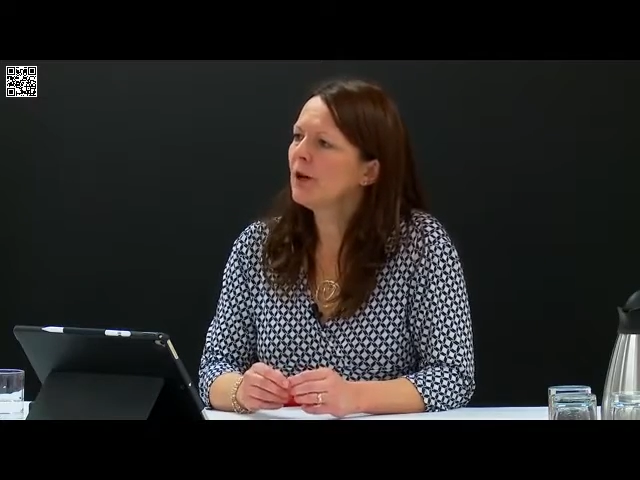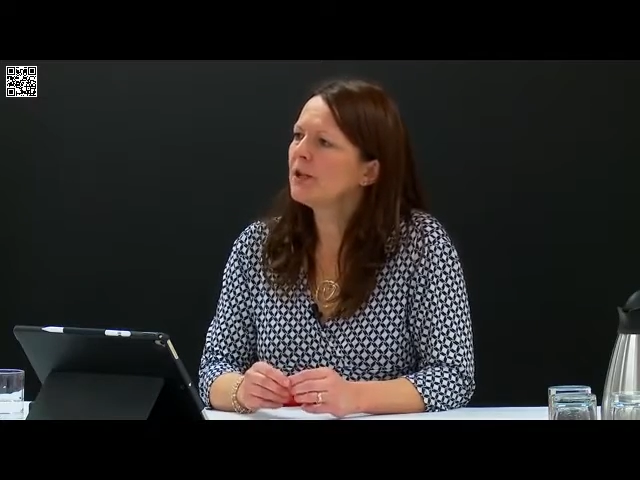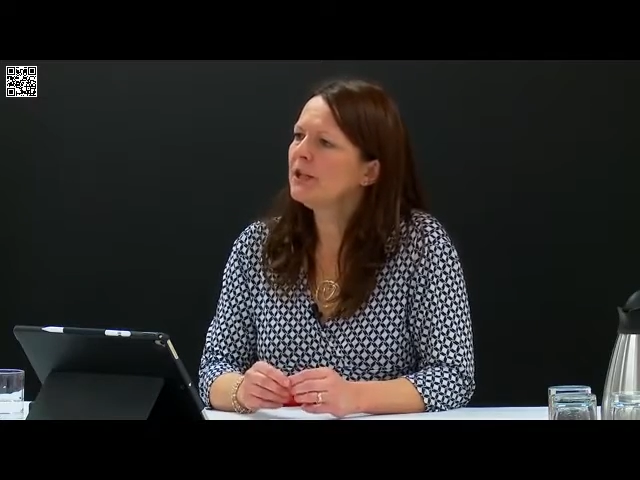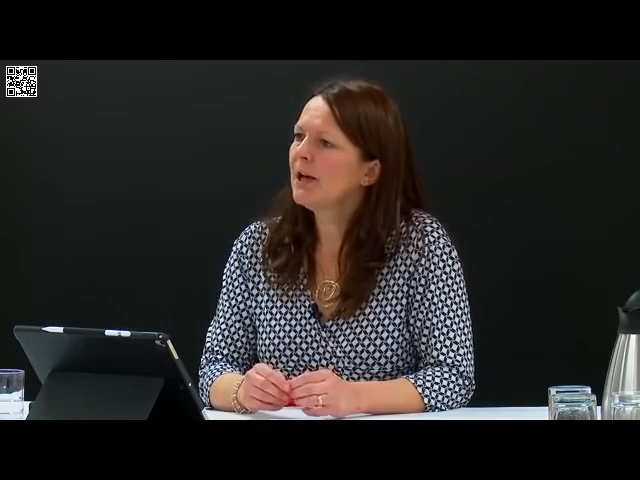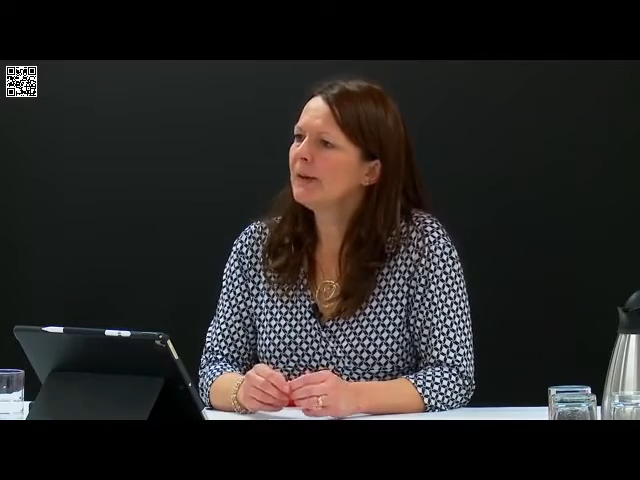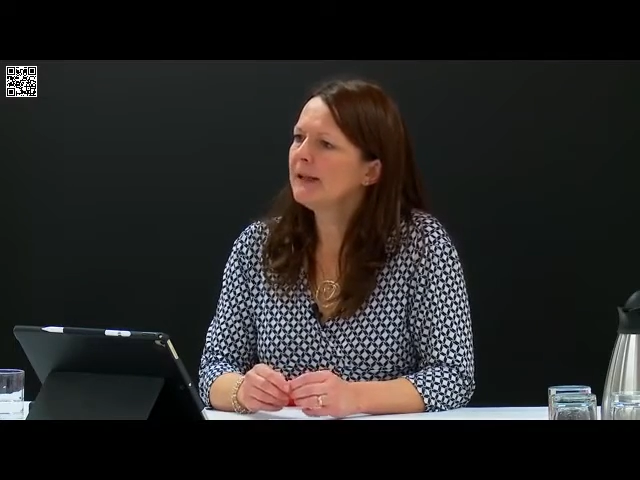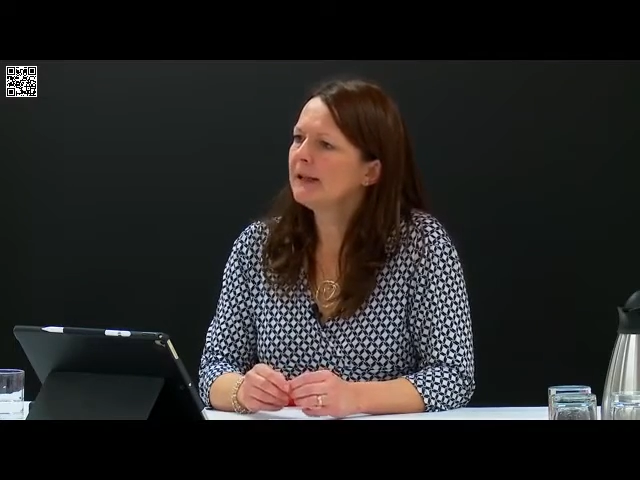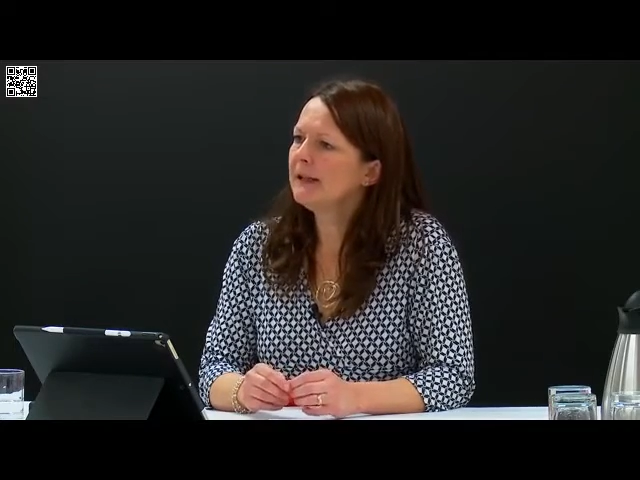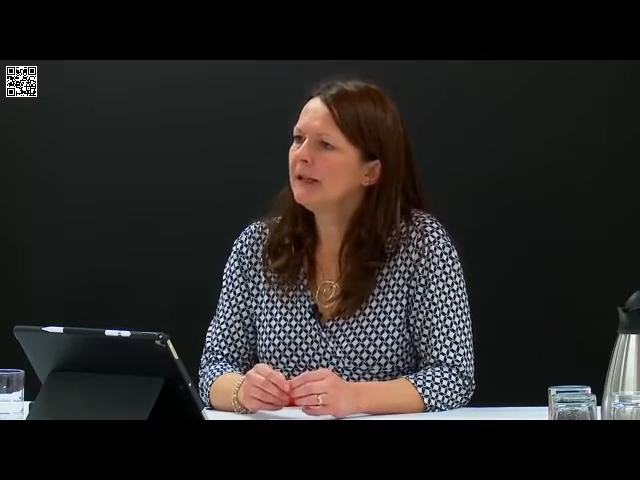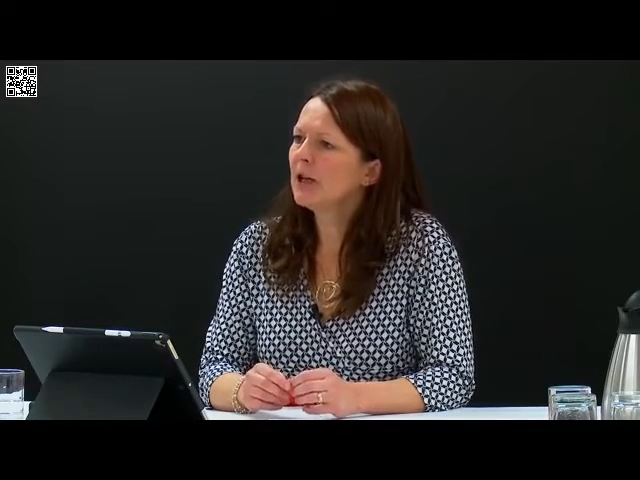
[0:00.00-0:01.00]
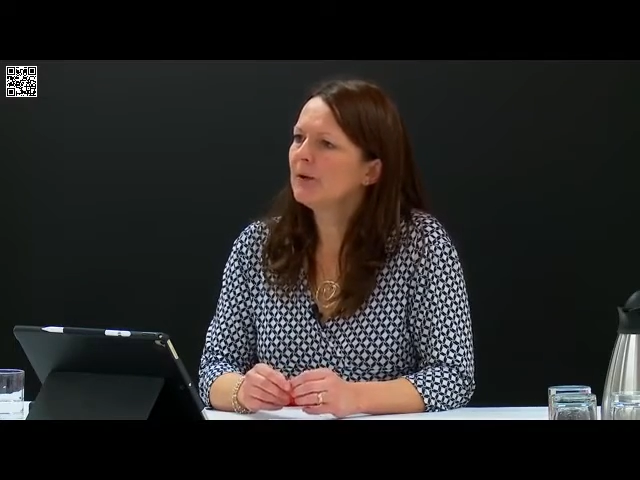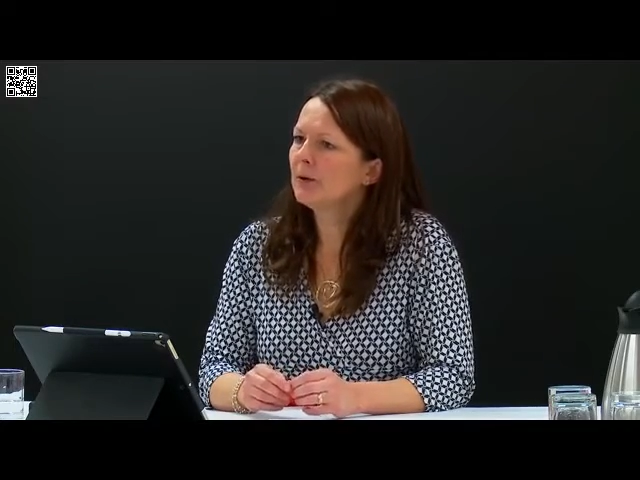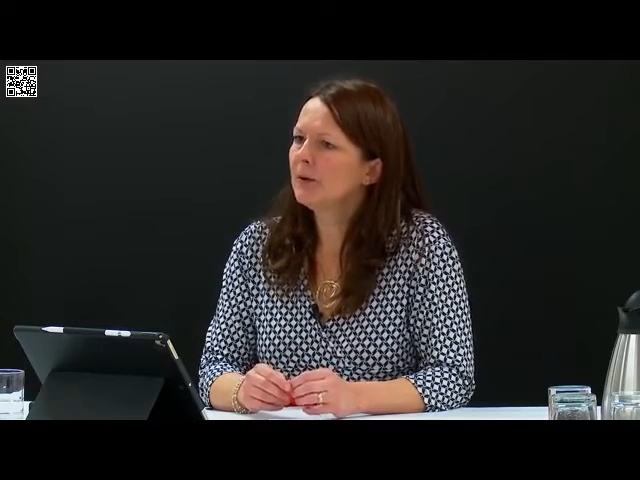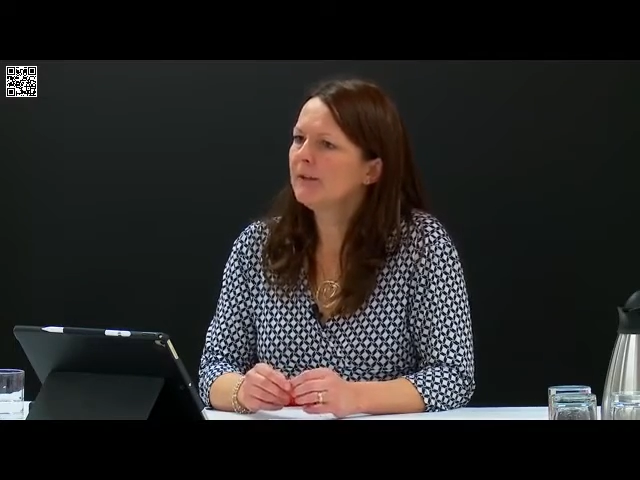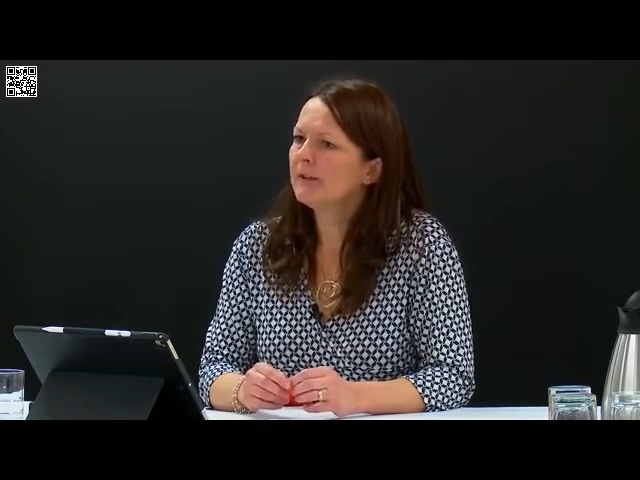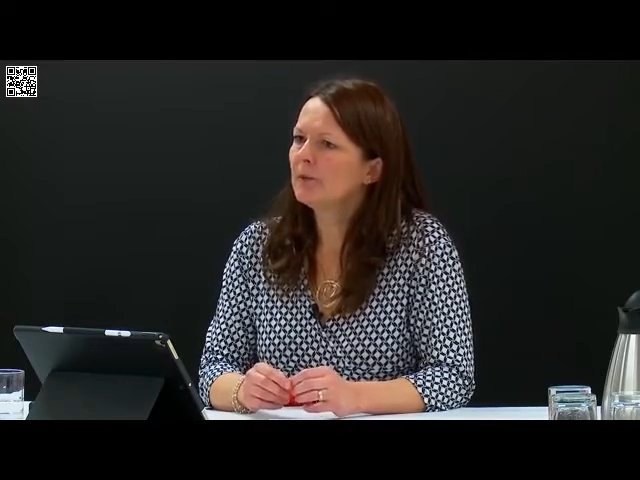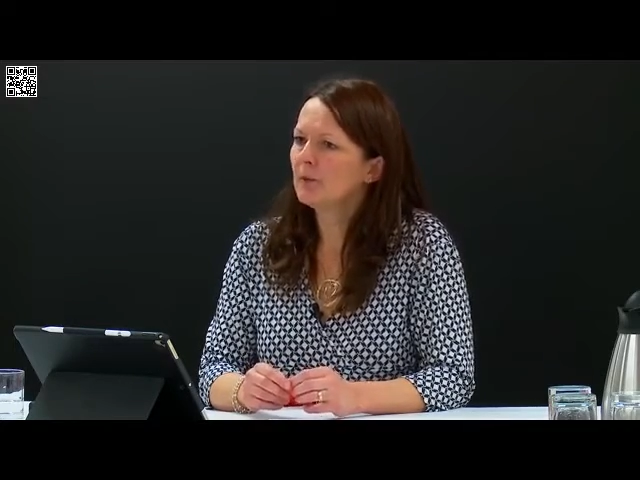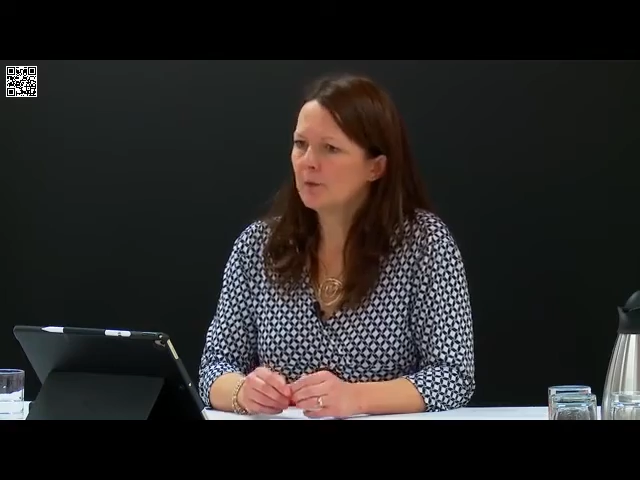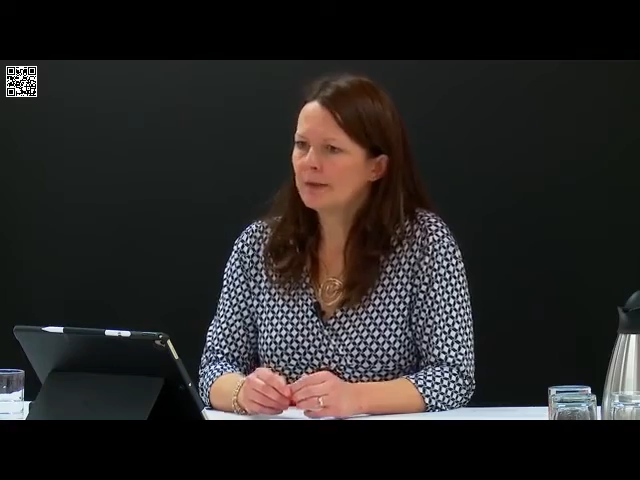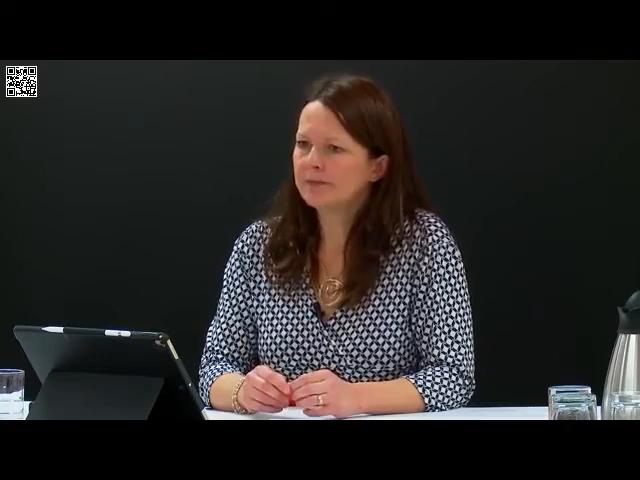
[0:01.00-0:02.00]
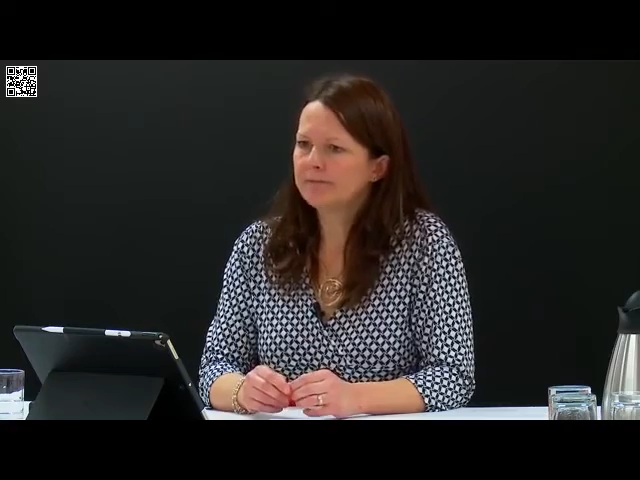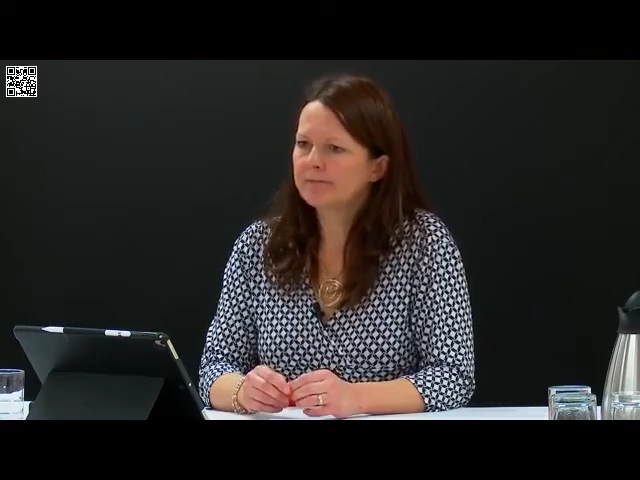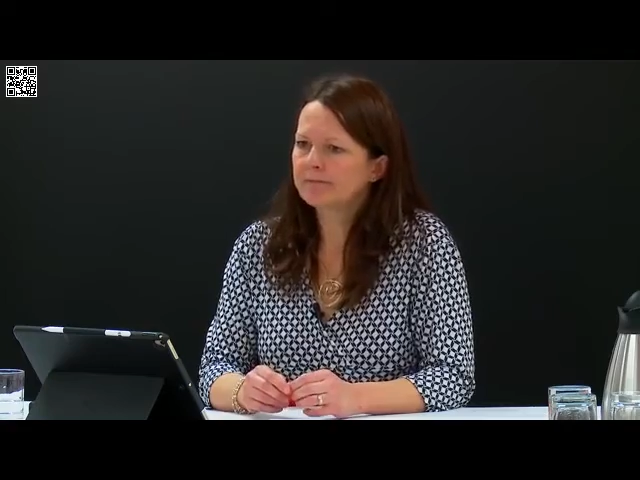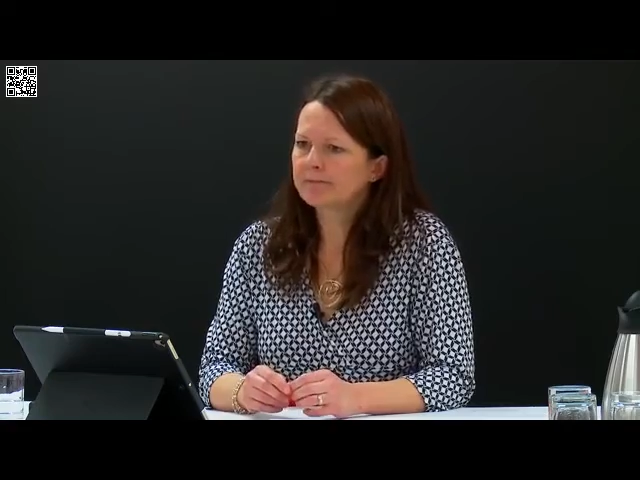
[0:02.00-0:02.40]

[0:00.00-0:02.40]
on a knowingly coerced woman.